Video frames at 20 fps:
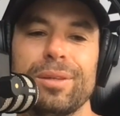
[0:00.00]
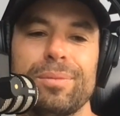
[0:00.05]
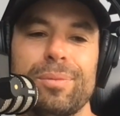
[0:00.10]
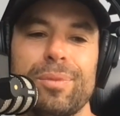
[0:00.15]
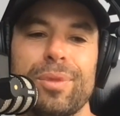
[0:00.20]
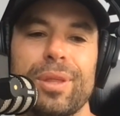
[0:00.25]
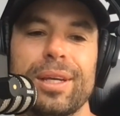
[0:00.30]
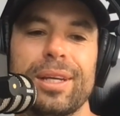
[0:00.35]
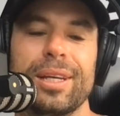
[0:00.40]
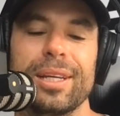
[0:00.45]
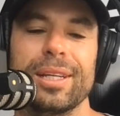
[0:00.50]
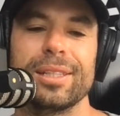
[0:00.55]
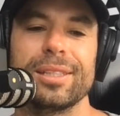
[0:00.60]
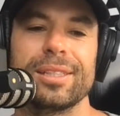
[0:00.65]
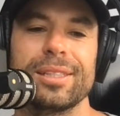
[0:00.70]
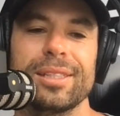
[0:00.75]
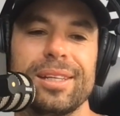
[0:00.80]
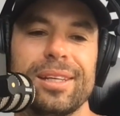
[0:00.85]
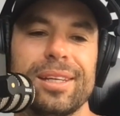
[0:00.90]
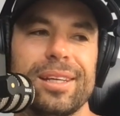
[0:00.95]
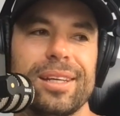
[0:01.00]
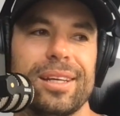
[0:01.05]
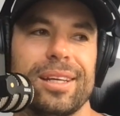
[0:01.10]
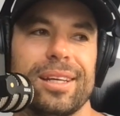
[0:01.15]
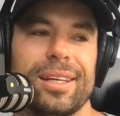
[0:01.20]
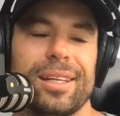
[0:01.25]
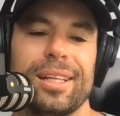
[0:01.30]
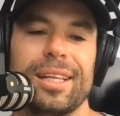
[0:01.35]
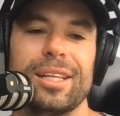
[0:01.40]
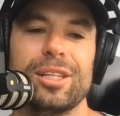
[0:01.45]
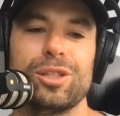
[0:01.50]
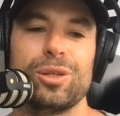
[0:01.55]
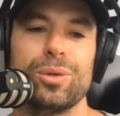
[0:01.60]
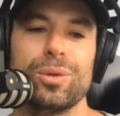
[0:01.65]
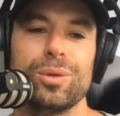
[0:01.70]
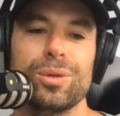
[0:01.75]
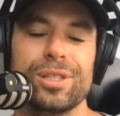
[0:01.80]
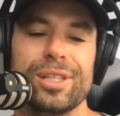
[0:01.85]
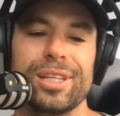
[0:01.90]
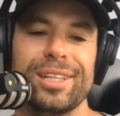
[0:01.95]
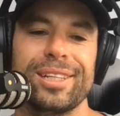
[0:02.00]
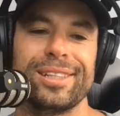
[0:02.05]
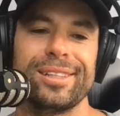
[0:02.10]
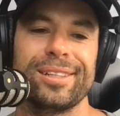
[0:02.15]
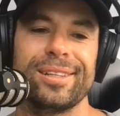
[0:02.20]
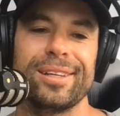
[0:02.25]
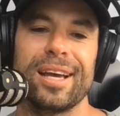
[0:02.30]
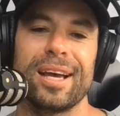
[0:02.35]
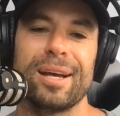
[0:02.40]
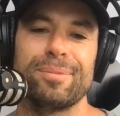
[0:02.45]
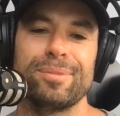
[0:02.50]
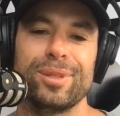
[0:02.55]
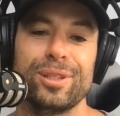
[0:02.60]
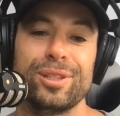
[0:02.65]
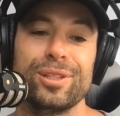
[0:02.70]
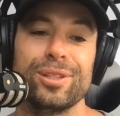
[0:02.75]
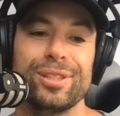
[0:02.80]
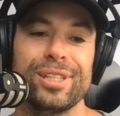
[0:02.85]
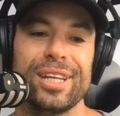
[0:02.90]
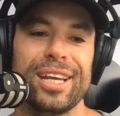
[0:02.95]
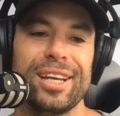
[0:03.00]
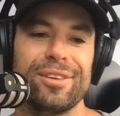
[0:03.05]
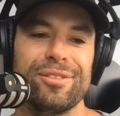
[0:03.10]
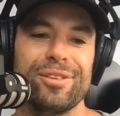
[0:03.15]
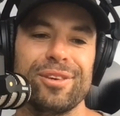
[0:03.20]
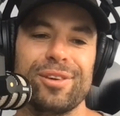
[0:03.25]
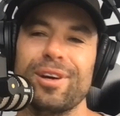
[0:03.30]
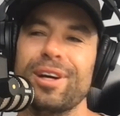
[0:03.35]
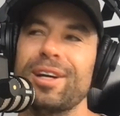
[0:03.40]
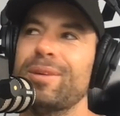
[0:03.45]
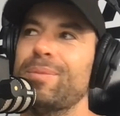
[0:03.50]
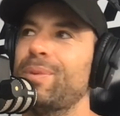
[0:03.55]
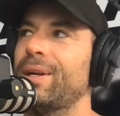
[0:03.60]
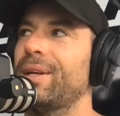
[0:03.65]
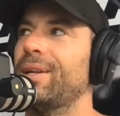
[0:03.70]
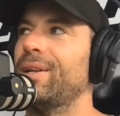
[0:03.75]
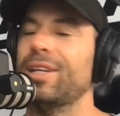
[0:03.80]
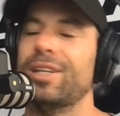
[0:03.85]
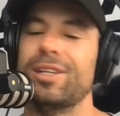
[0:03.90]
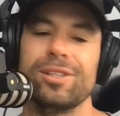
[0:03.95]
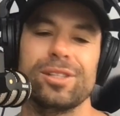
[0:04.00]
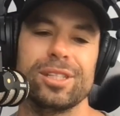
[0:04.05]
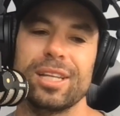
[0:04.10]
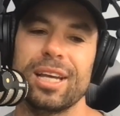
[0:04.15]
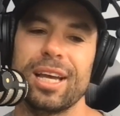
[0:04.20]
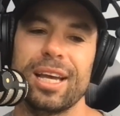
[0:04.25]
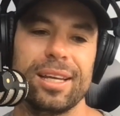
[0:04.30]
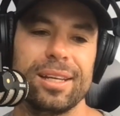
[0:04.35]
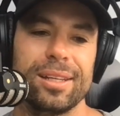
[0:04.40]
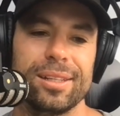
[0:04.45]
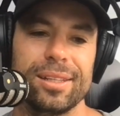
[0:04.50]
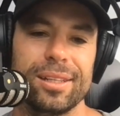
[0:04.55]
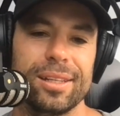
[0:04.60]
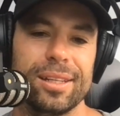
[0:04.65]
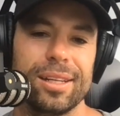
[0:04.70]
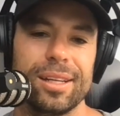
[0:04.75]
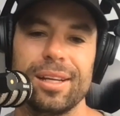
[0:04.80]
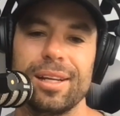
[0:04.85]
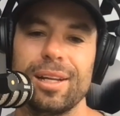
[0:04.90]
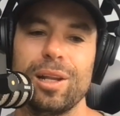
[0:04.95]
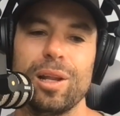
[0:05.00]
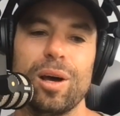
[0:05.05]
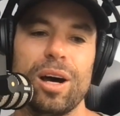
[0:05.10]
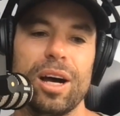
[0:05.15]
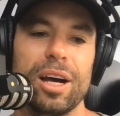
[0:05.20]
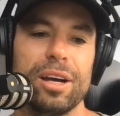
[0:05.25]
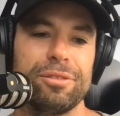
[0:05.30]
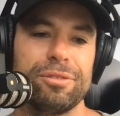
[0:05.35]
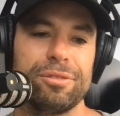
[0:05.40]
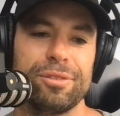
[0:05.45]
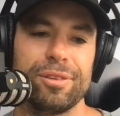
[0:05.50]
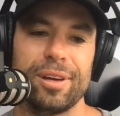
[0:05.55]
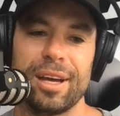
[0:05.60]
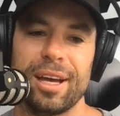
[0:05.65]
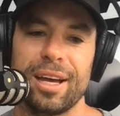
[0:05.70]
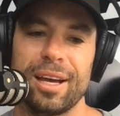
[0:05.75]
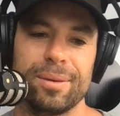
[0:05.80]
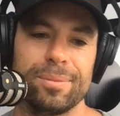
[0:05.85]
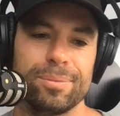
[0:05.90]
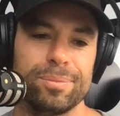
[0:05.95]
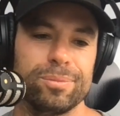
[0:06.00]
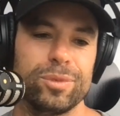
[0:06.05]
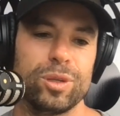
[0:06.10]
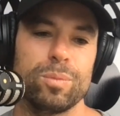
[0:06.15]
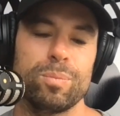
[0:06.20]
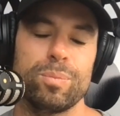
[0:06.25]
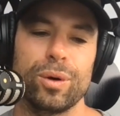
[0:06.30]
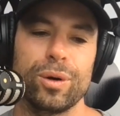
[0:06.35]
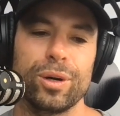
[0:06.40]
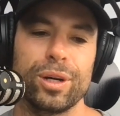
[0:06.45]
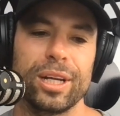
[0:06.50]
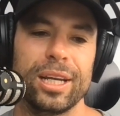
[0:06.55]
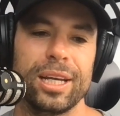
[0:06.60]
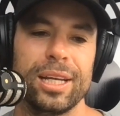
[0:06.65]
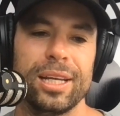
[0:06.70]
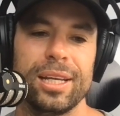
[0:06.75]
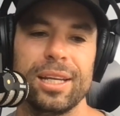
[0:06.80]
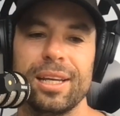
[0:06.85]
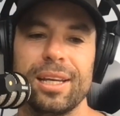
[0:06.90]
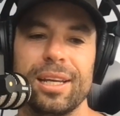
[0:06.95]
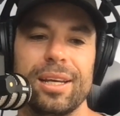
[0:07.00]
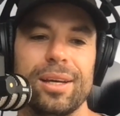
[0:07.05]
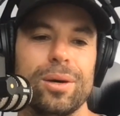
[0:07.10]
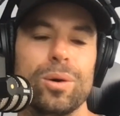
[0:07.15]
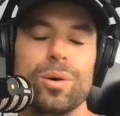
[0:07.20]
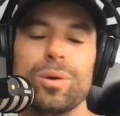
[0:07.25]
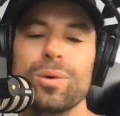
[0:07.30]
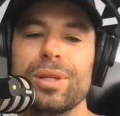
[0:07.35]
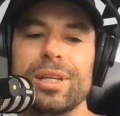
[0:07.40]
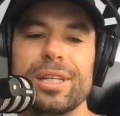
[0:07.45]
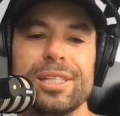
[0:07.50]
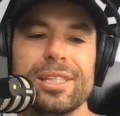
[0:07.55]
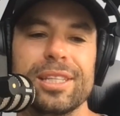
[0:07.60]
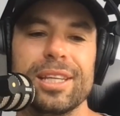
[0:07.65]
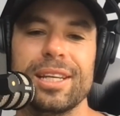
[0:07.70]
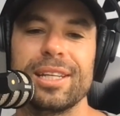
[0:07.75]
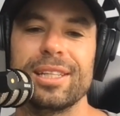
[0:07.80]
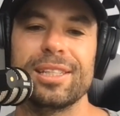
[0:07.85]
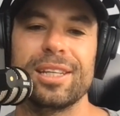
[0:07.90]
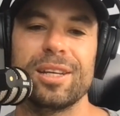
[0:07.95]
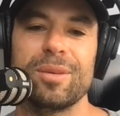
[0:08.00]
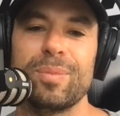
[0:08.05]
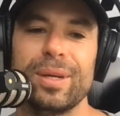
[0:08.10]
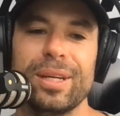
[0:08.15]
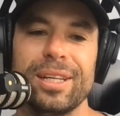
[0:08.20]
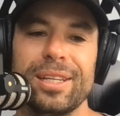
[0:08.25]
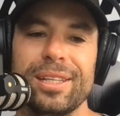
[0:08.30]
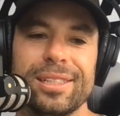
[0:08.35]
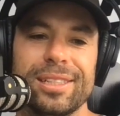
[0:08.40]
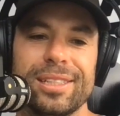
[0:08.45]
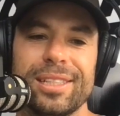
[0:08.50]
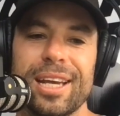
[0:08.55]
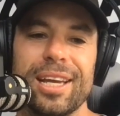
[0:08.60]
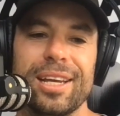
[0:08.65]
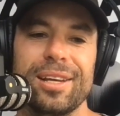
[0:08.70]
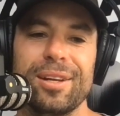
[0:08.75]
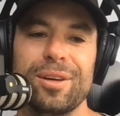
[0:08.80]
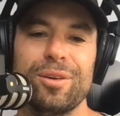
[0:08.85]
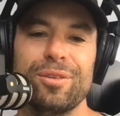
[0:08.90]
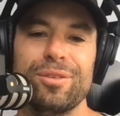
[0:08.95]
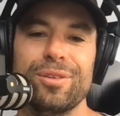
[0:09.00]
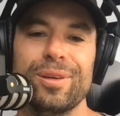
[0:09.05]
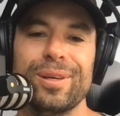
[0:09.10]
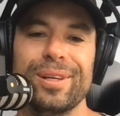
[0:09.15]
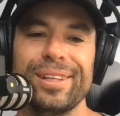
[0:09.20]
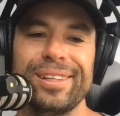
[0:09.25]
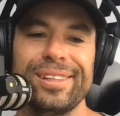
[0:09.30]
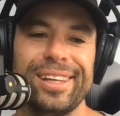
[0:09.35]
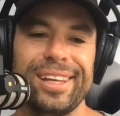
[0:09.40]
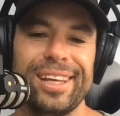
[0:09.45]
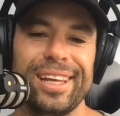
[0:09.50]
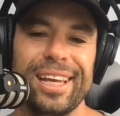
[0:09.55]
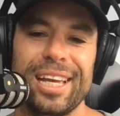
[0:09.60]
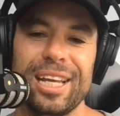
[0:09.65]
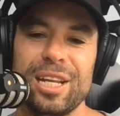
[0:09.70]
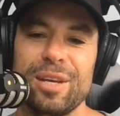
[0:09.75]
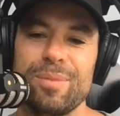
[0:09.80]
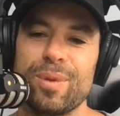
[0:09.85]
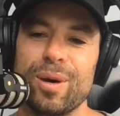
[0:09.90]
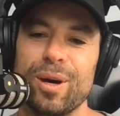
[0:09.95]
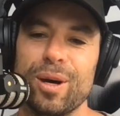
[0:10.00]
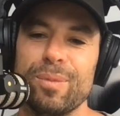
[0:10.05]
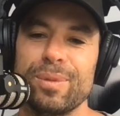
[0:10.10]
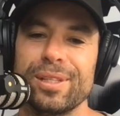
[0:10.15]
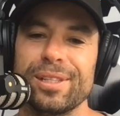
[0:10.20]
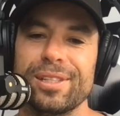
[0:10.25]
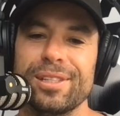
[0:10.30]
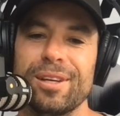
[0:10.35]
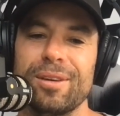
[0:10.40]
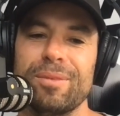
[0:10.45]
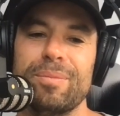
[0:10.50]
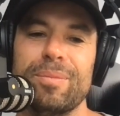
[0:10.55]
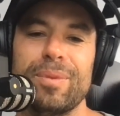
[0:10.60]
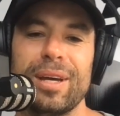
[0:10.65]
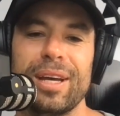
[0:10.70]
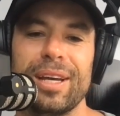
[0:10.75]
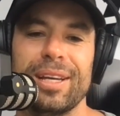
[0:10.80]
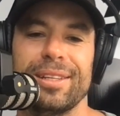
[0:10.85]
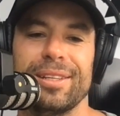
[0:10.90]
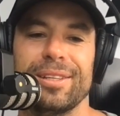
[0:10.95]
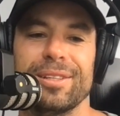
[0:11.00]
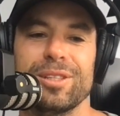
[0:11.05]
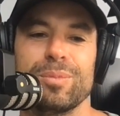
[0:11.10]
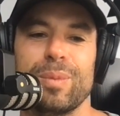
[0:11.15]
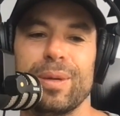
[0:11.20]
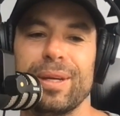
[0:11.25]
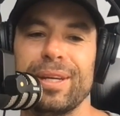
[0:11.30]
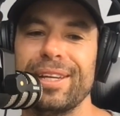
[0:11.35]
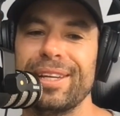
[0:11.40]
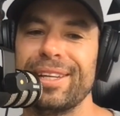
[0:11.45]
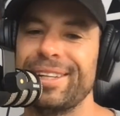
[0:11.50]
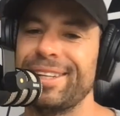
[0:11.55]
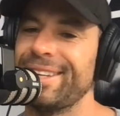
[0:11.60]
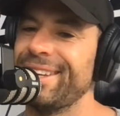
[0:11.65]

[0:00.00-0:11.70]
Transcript: think it's yours, and you do take it for granted. But like you say, life, your body, all these things can be taken off you at any moment. So mate, you're speaking